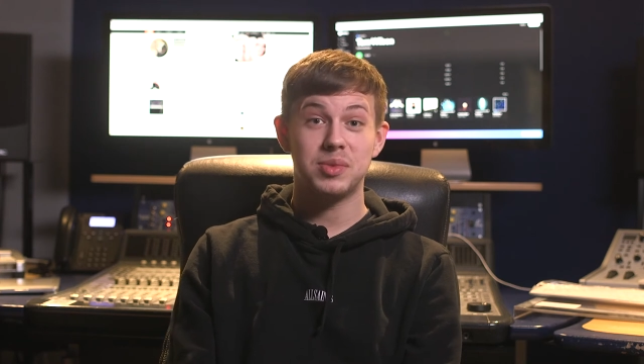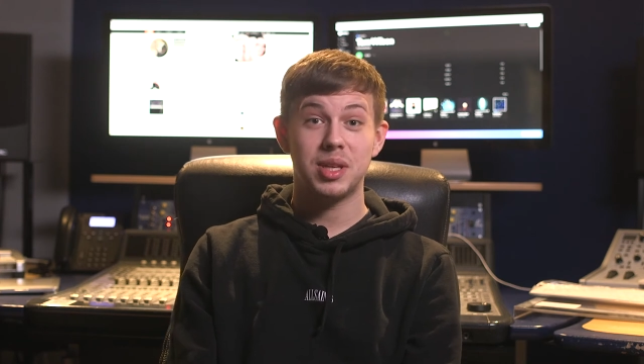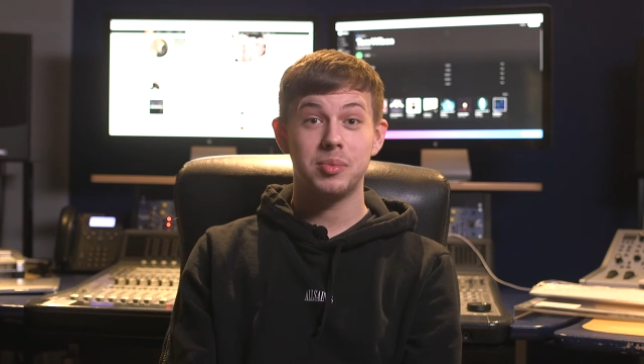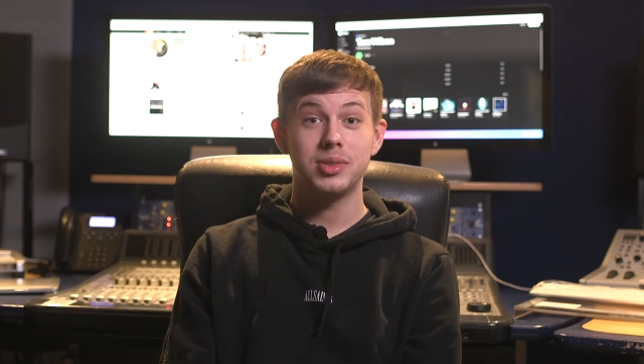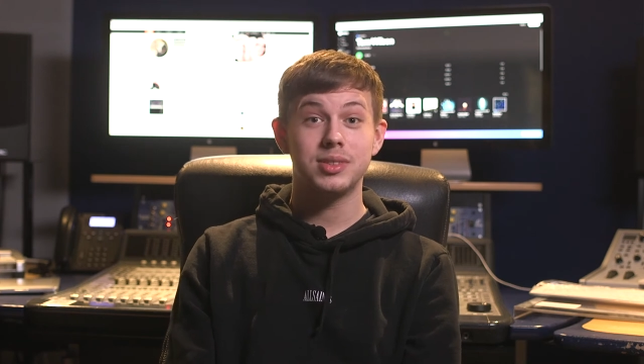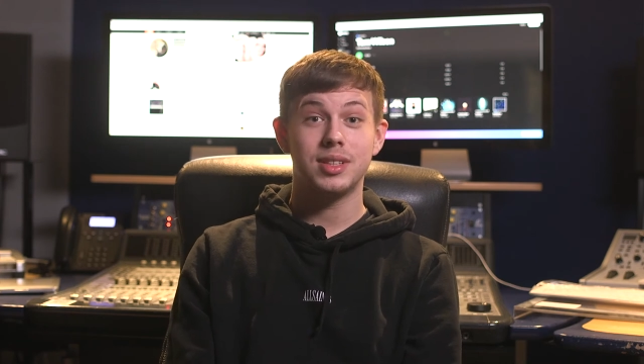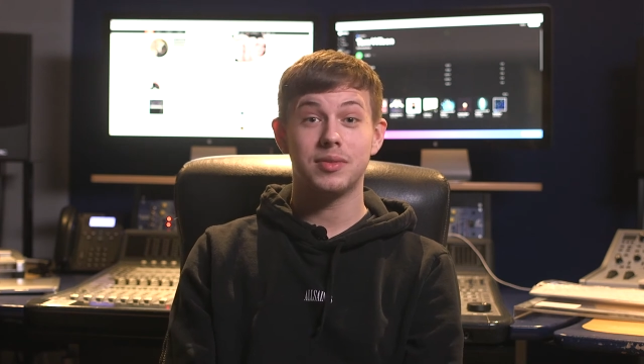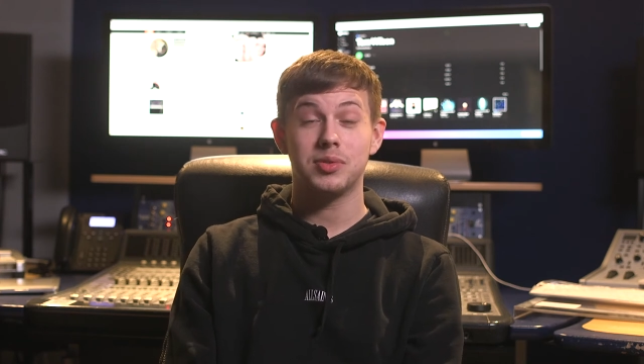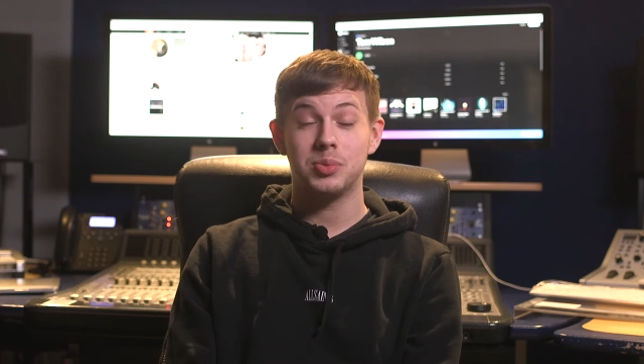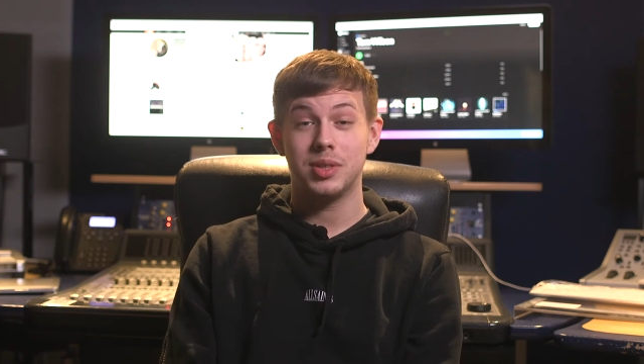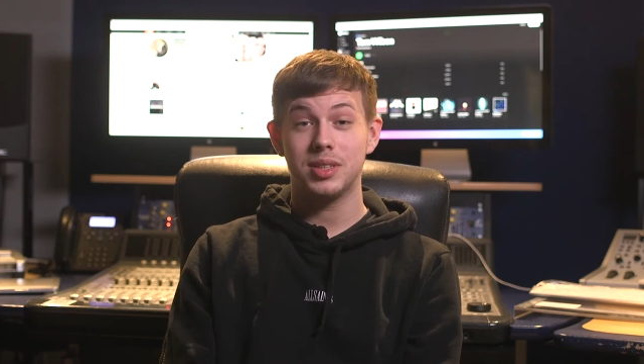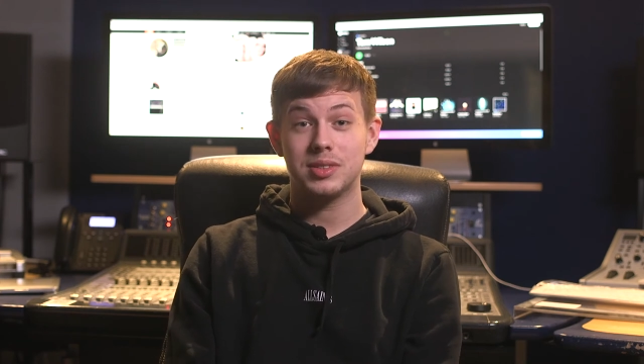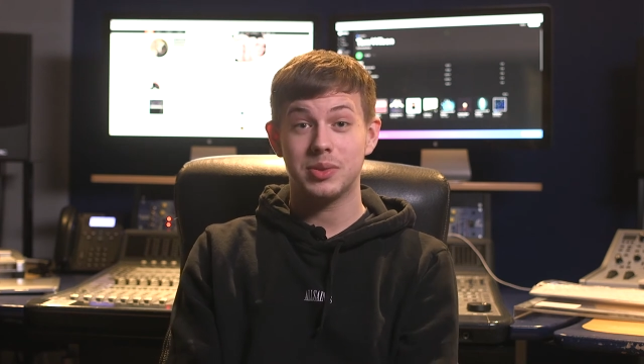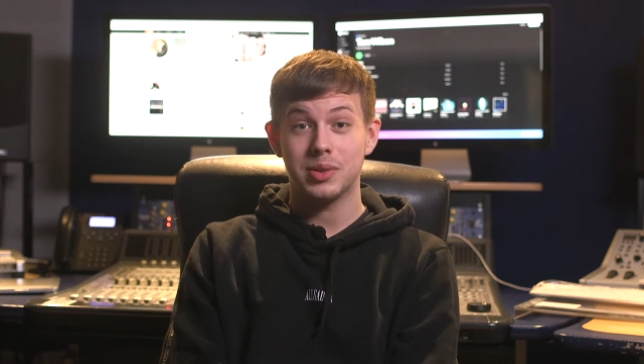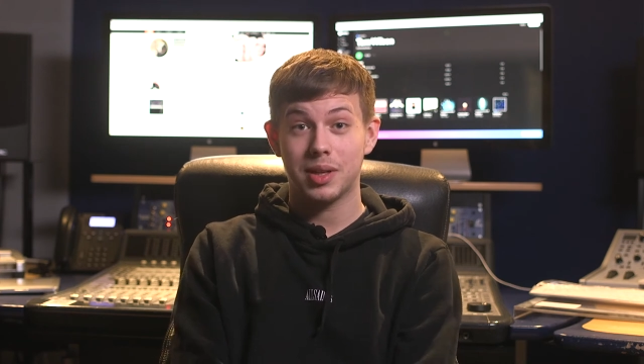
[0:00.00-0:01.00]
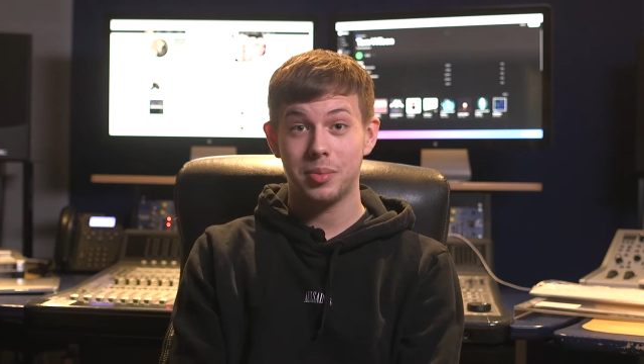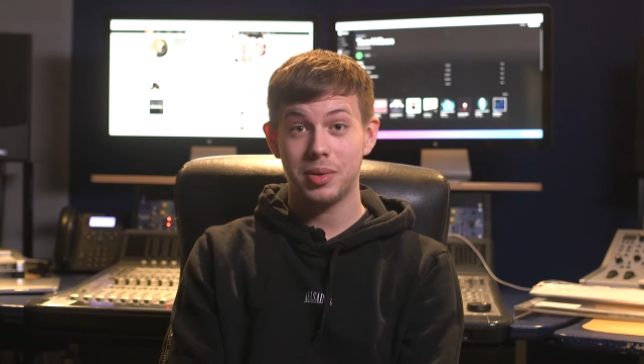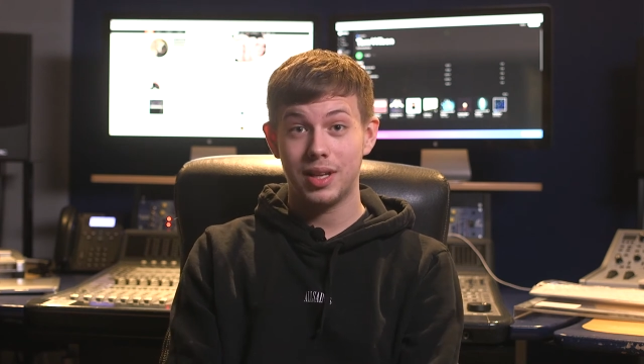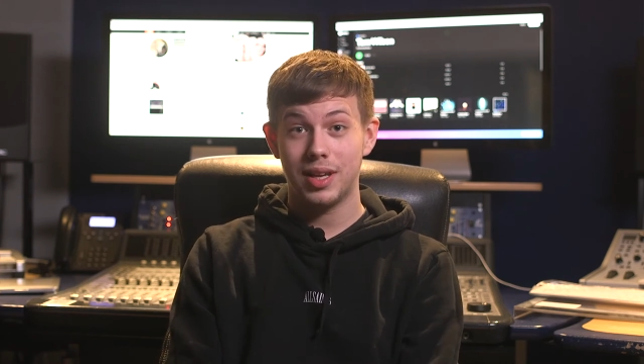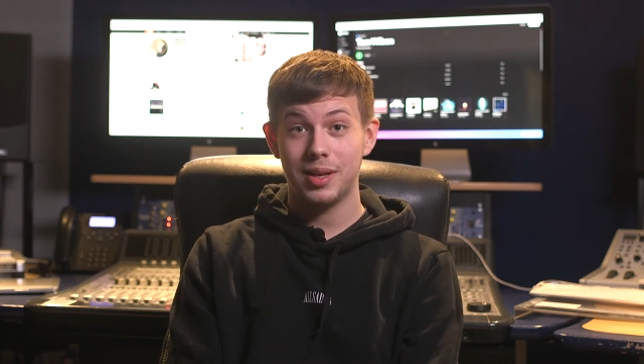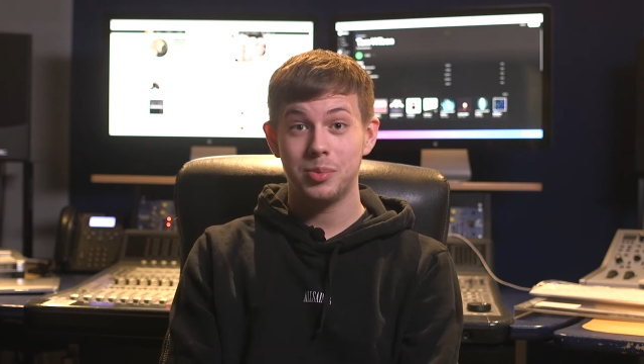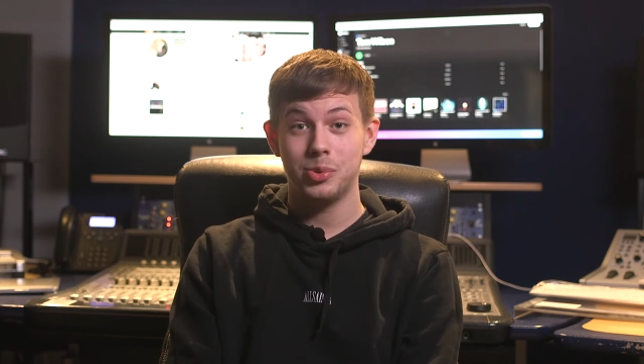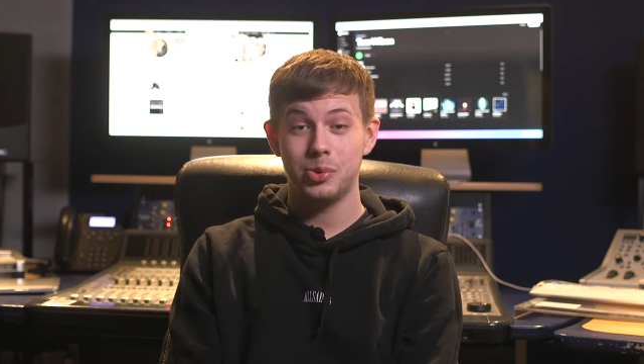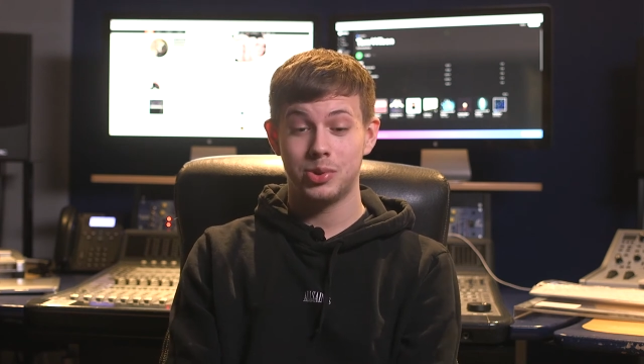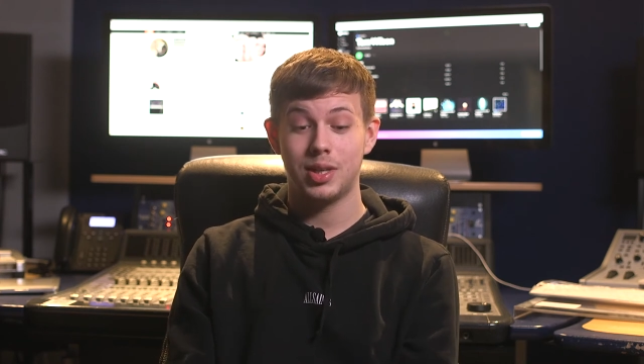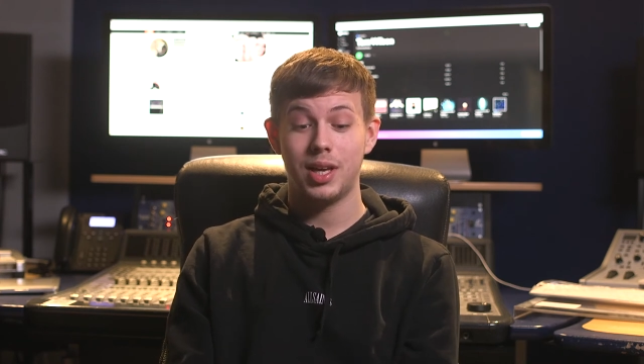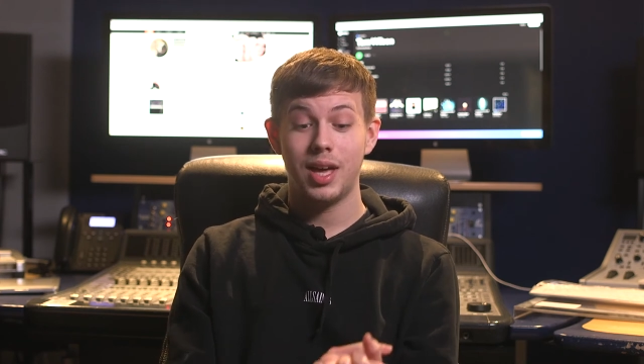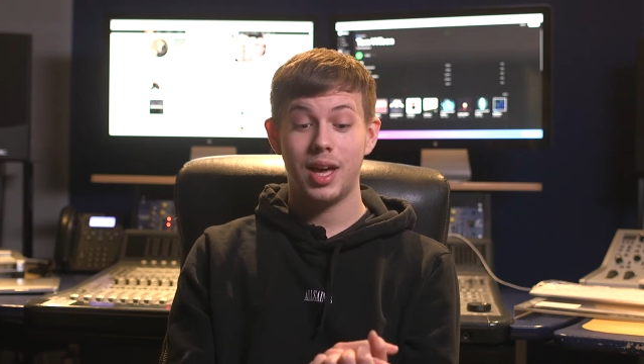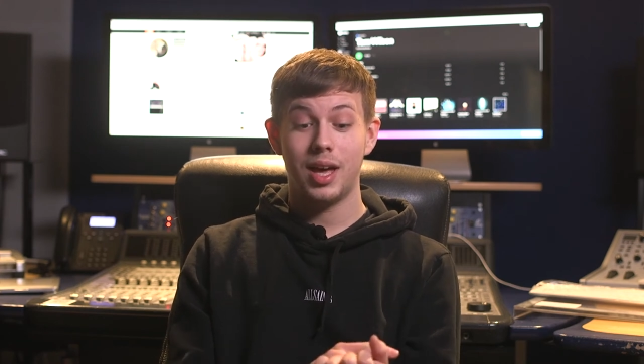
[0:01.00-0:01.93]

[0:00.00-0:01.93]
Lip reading: demos the other week to a couple of labels.